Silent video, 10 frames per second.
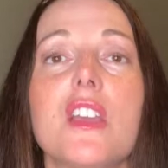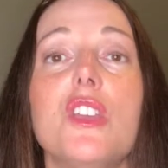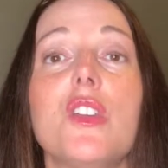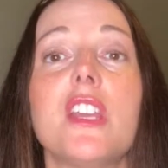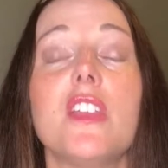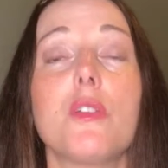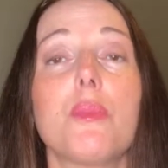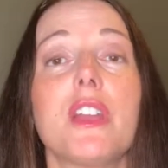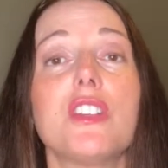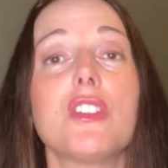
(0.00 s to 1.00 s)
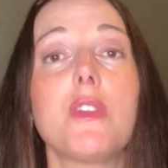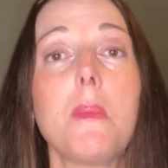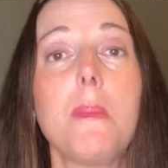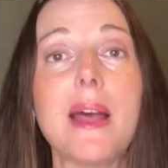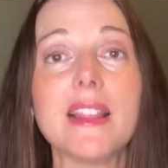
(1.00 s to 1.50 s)
You could either bring it to the
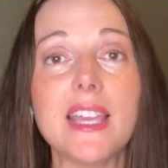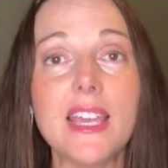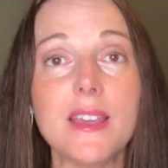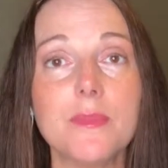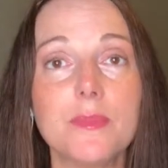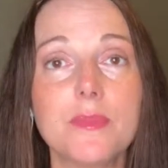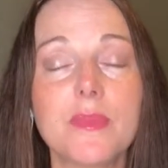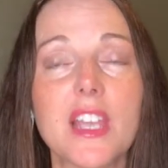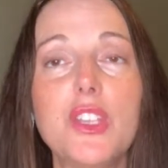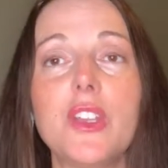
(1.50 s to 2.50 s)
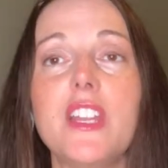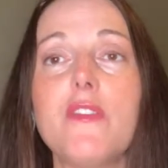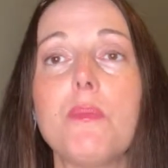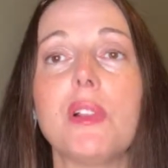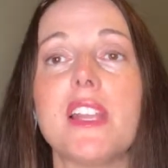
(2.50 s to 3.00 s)
belly, and you can
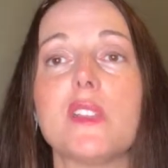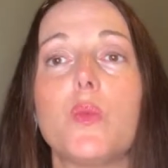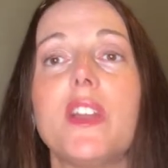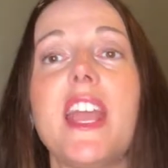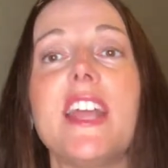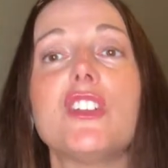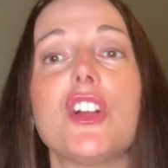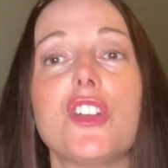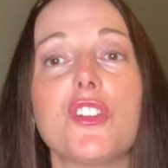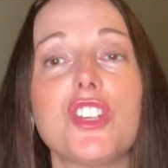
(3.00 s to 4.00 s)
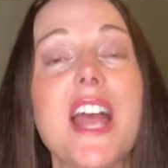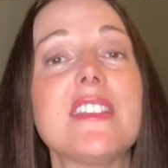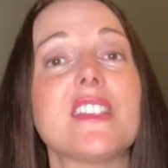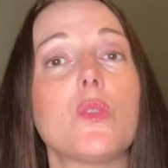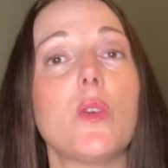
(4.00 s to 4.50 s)
even place one hand on your
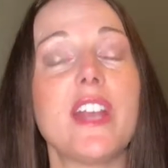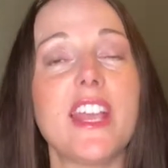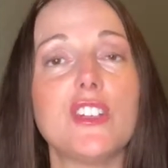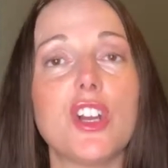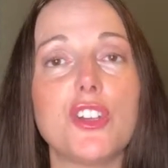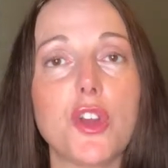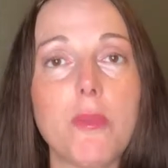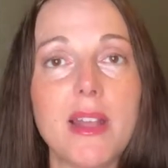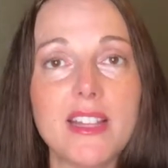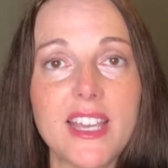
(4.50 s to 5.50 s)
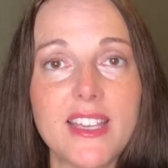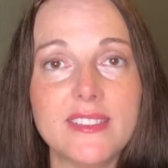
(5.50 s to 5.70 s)
chest and one hand on your belly.